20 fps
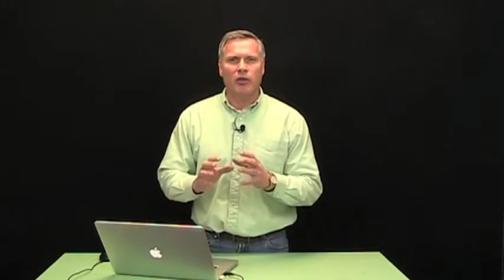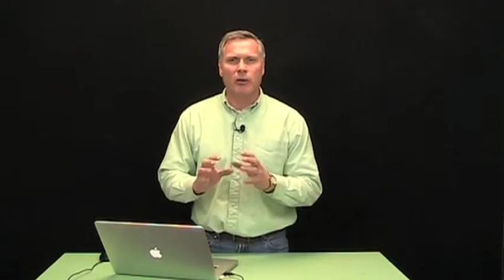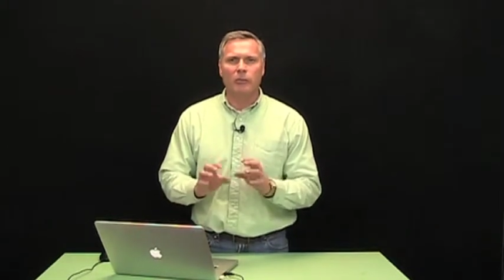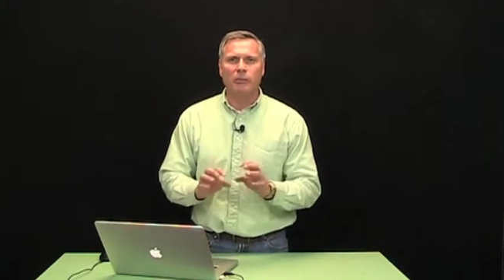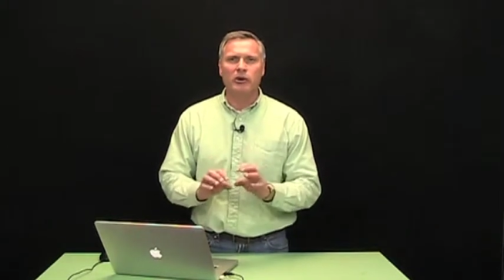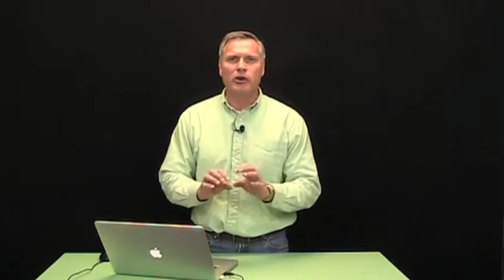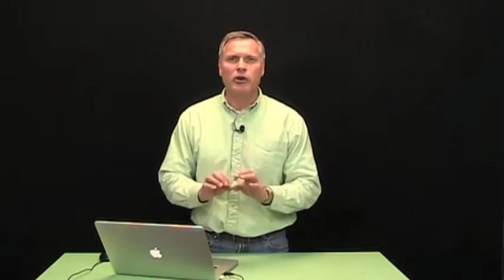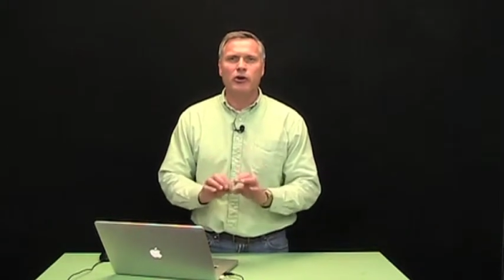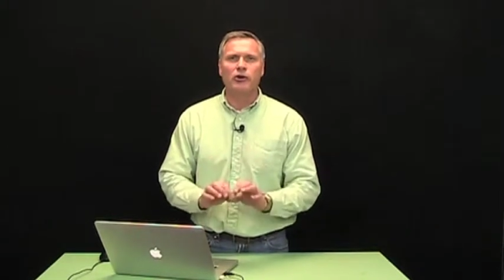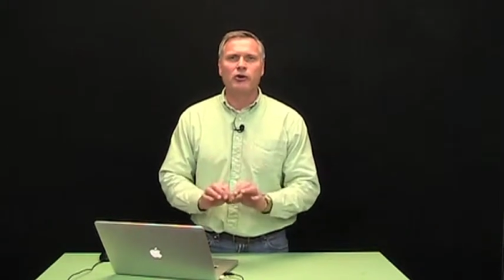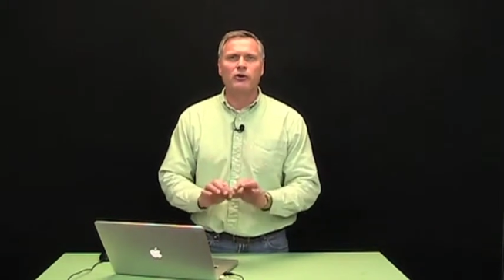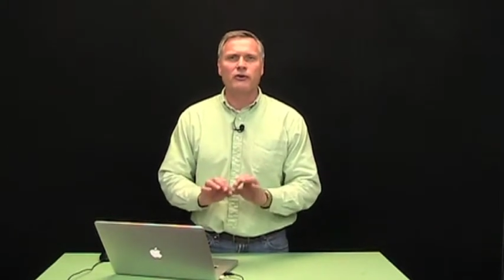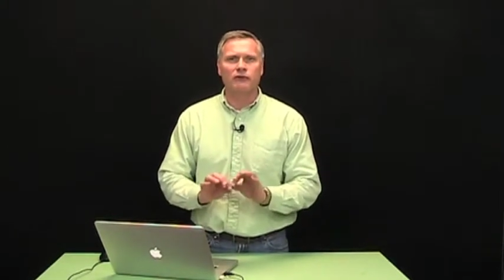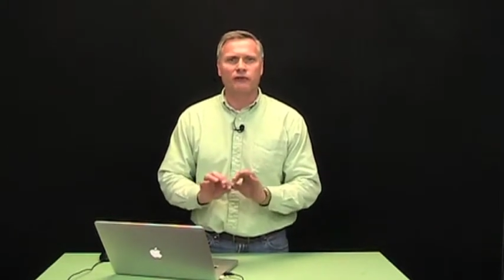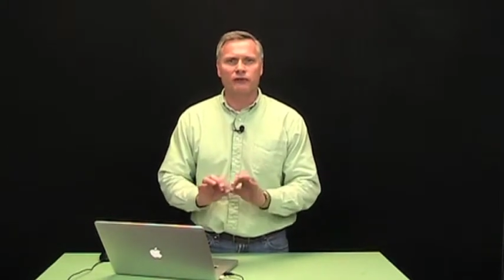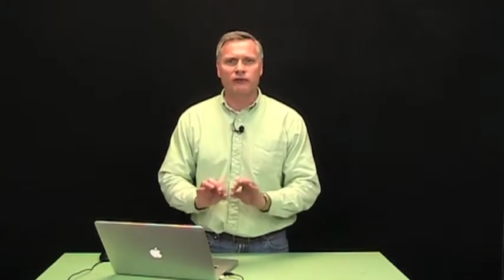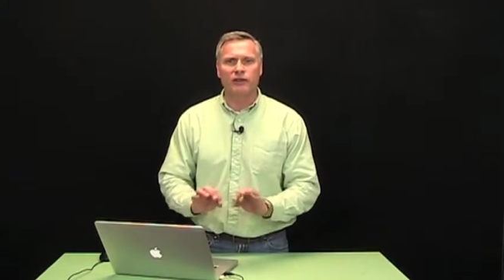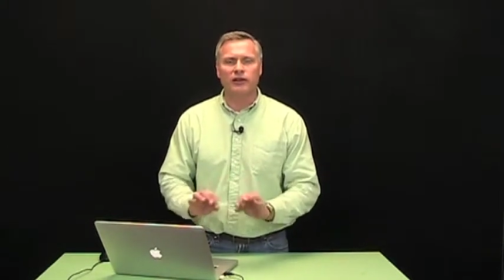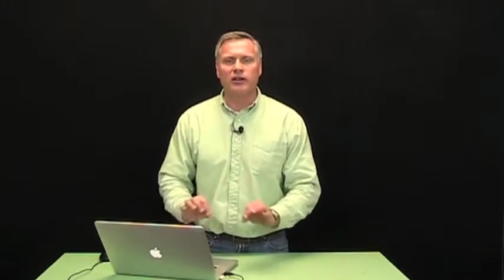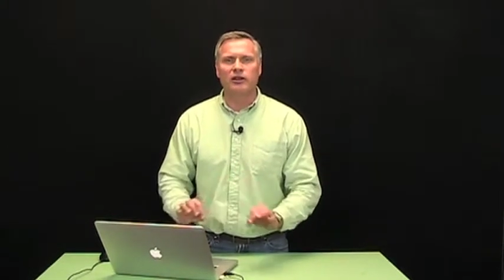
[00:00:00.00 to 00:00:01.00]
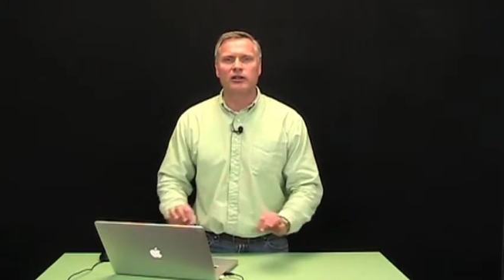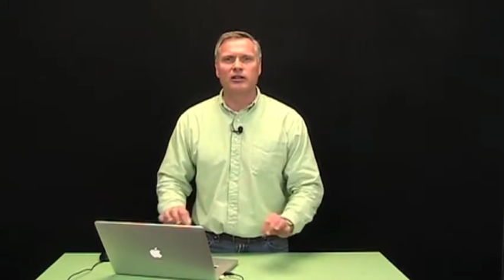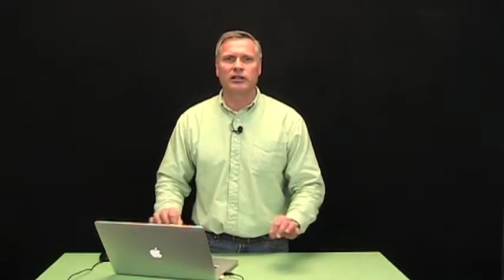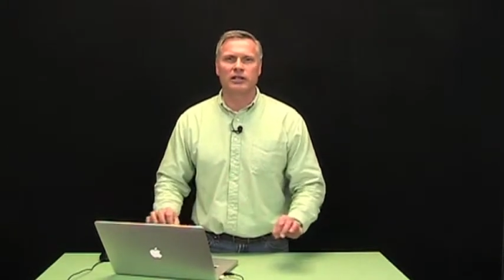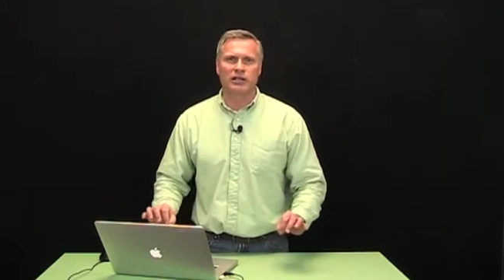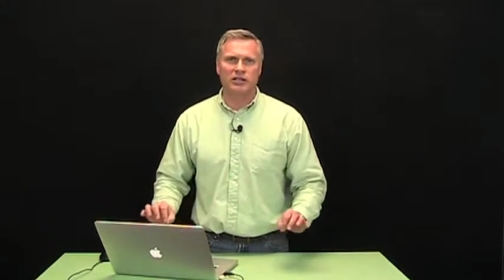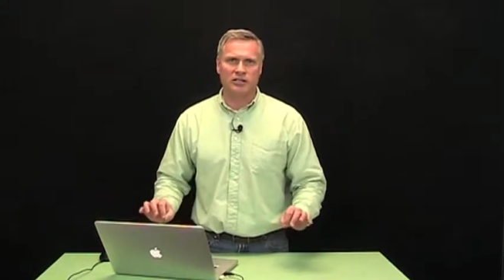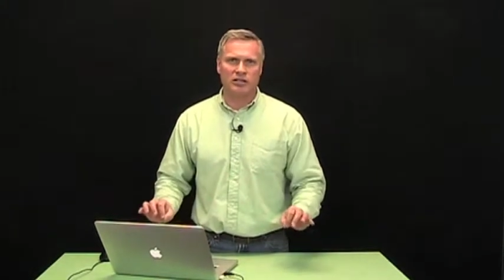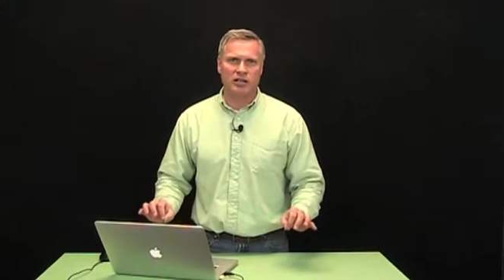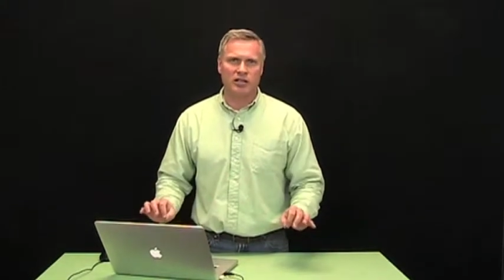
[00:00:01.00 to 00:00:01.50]
pure
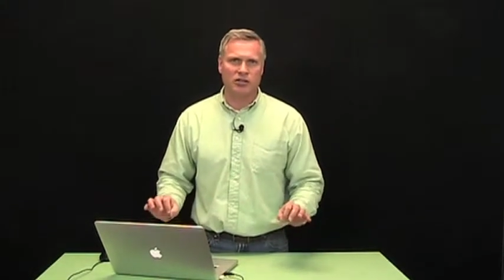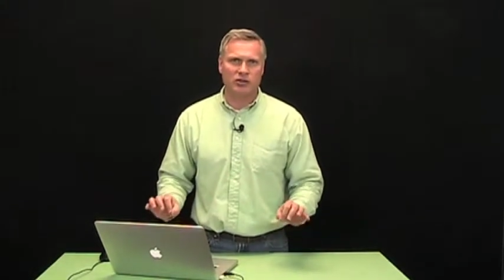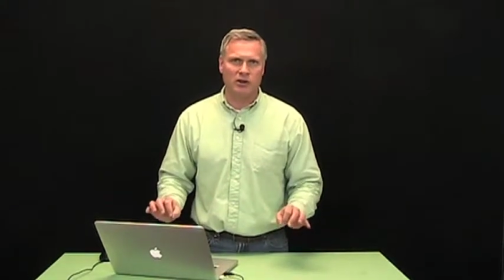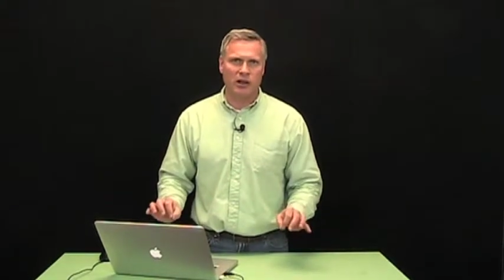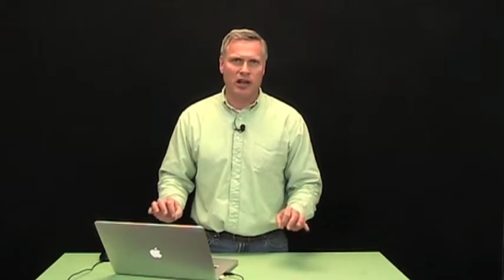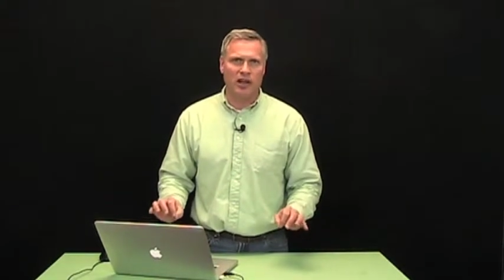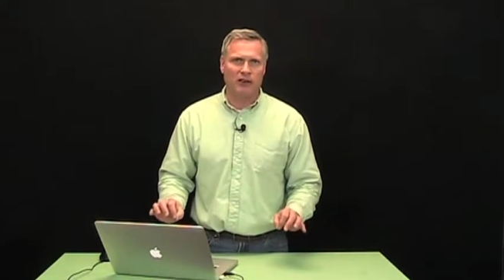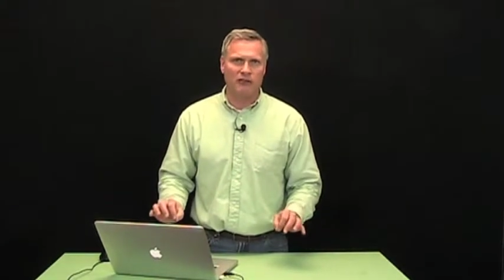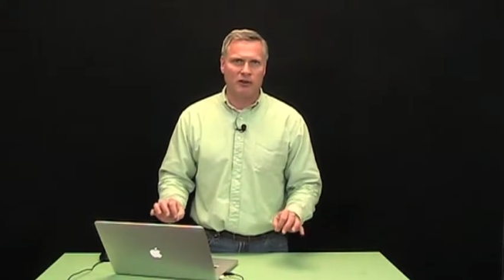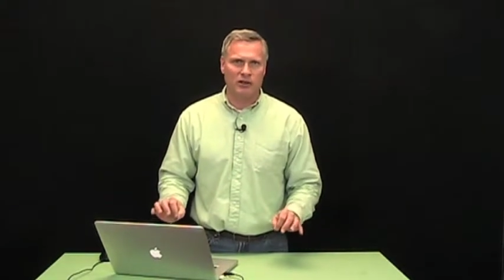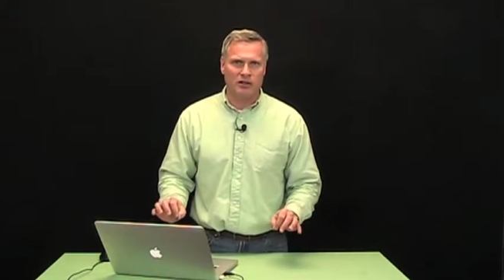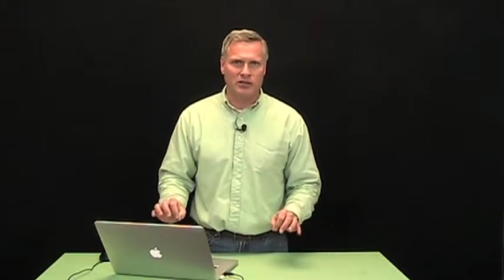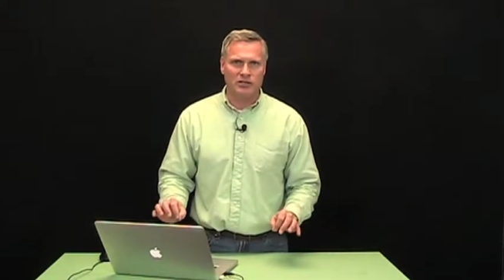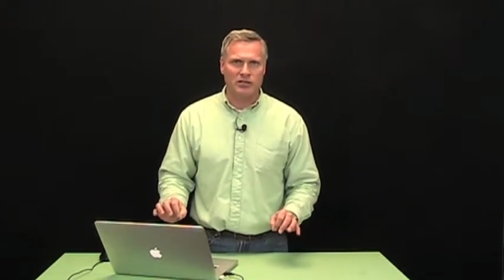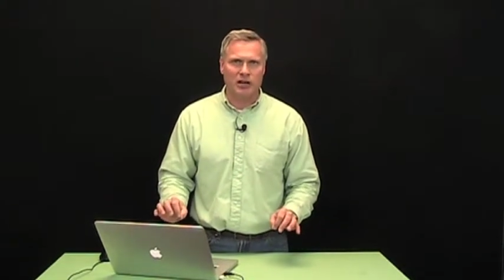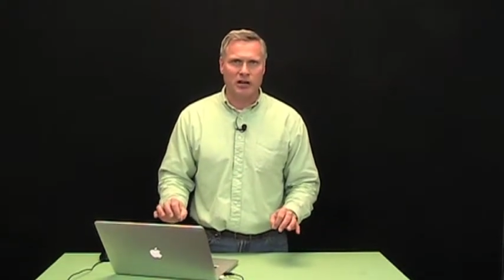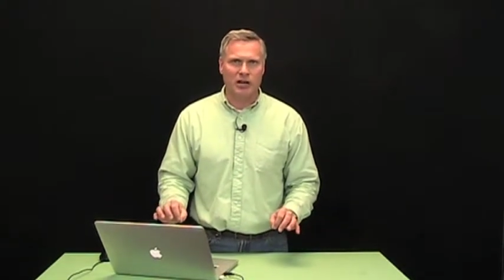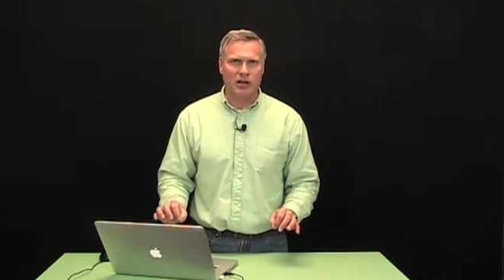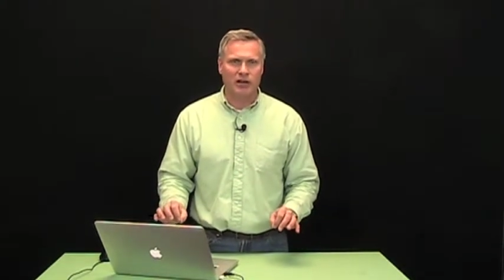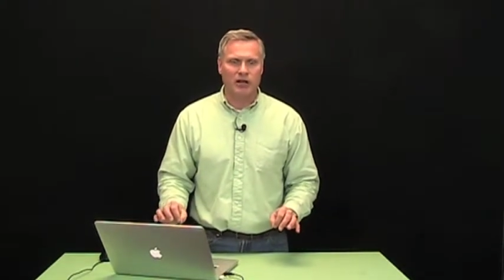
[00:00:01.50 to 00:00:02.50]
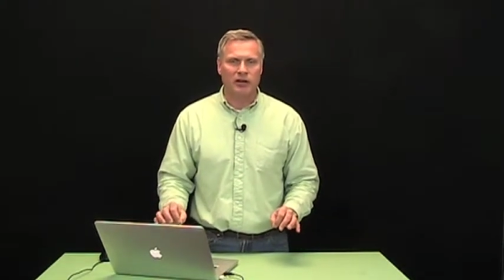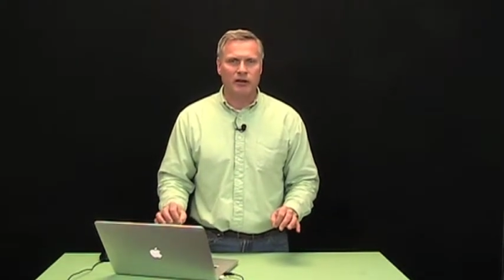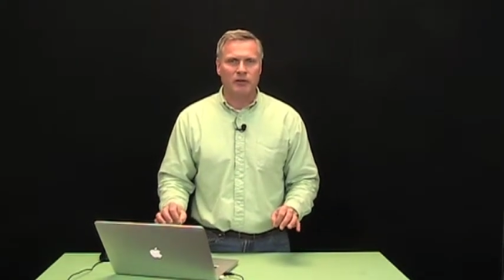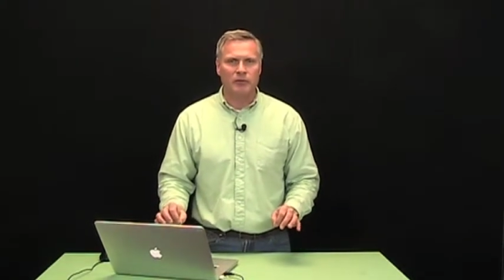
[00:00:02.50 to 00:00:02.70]
feelings that you have inside.